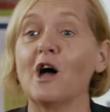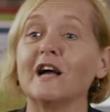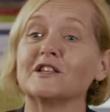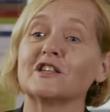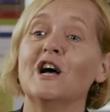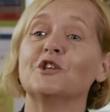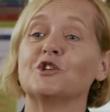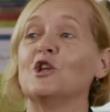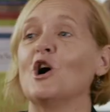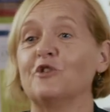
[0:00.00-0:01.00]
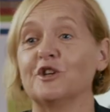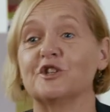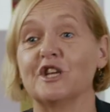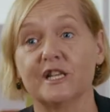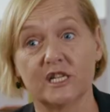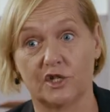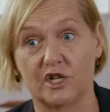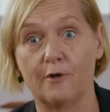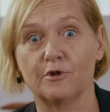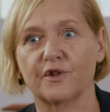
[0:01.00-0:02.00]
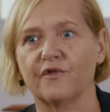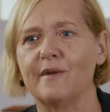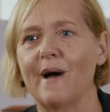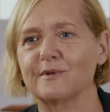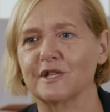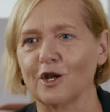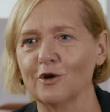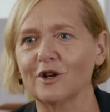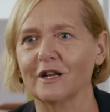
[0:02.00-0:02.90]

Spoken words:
How nice to know that it is generous of him, absolutely.